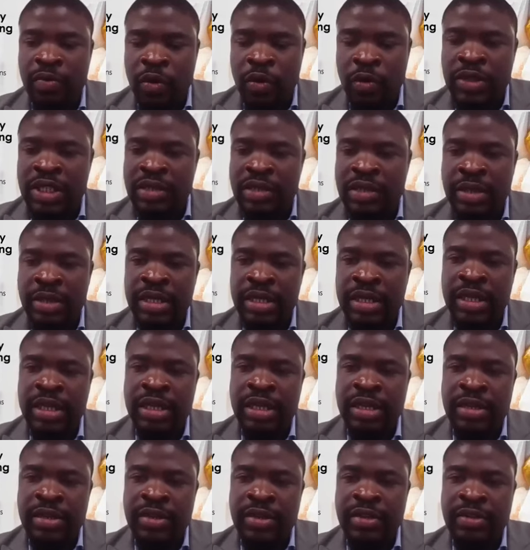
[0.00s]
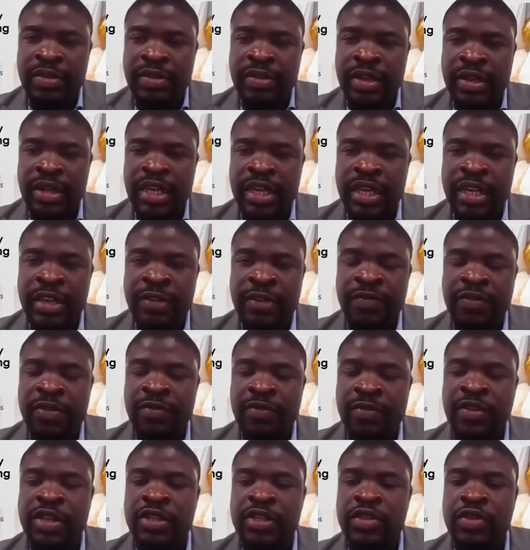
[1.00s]
ultimately, if
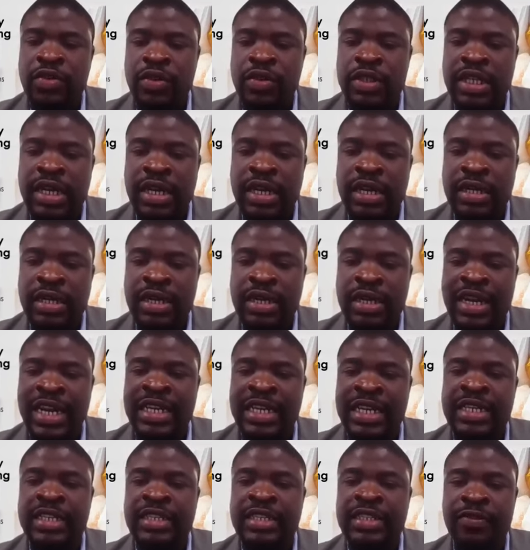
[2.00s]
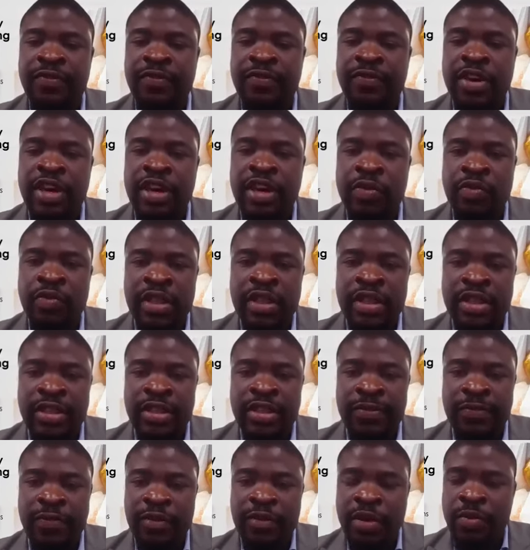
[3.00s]
investors can identify with
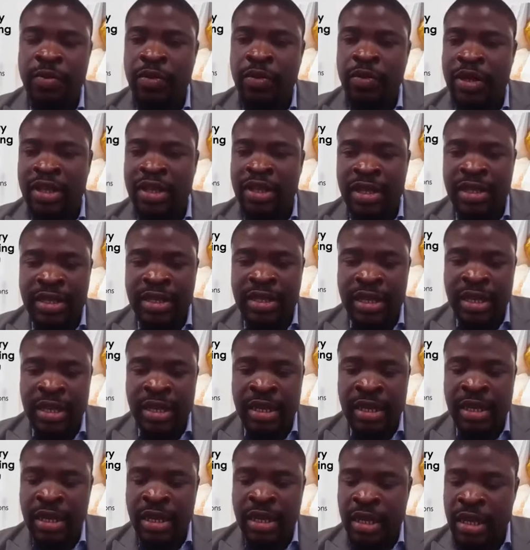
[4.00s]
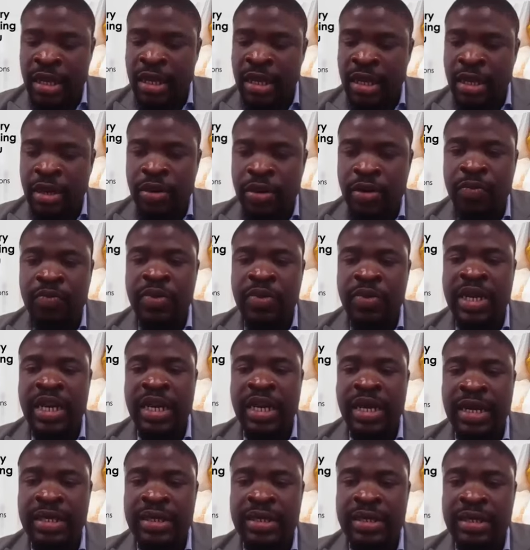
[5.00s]
the framework that the company
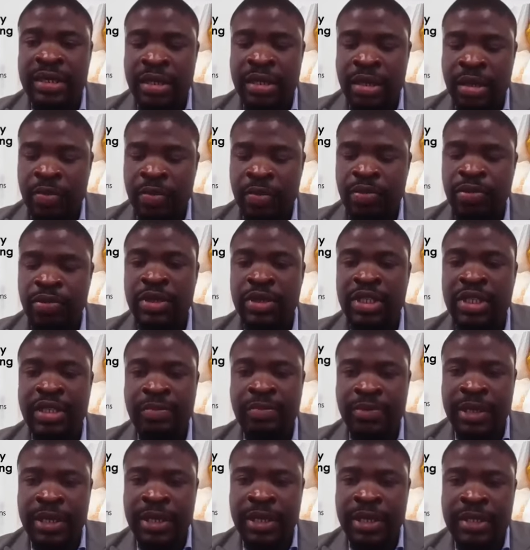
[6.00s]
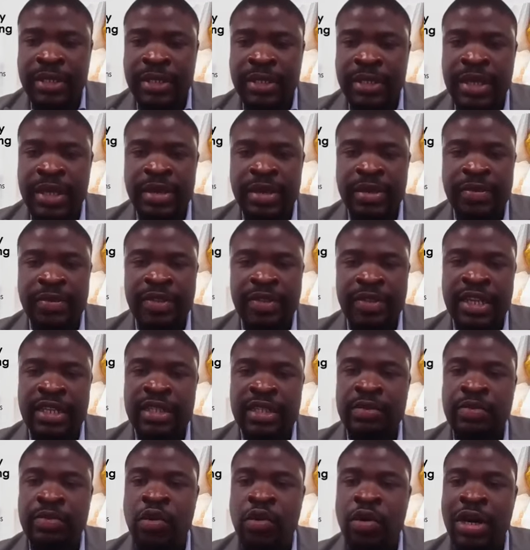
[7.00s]
has put in place,
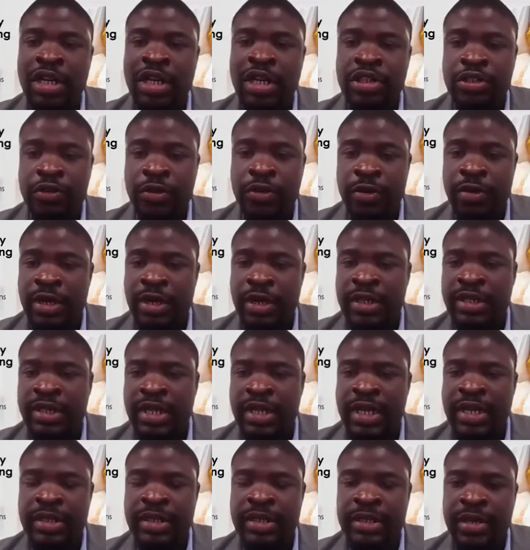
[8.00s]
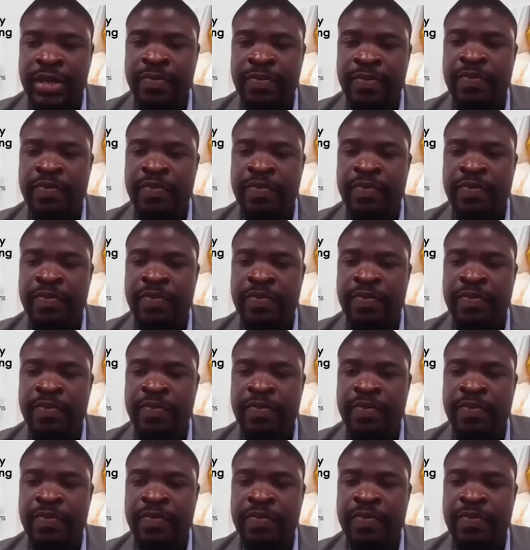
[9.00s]
there's more assurance that